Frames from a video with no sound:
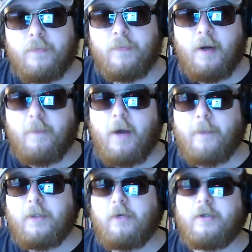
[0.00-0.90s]

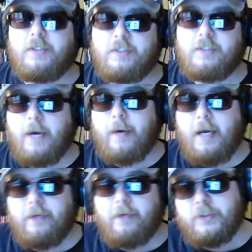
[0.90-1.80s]
I'd be curious to see how it
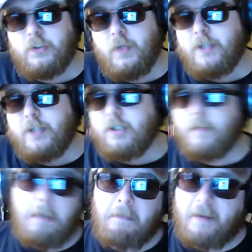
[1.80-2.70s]
handles on the Switch.
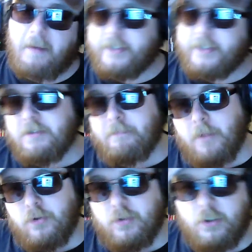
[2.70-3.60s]
Maybe there's going to be some
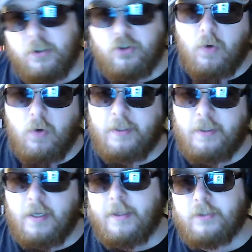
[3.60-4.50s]
motion control in
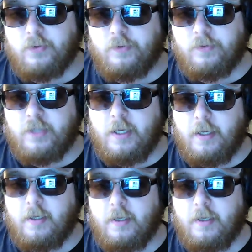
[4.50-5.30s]
there, that sort of thing.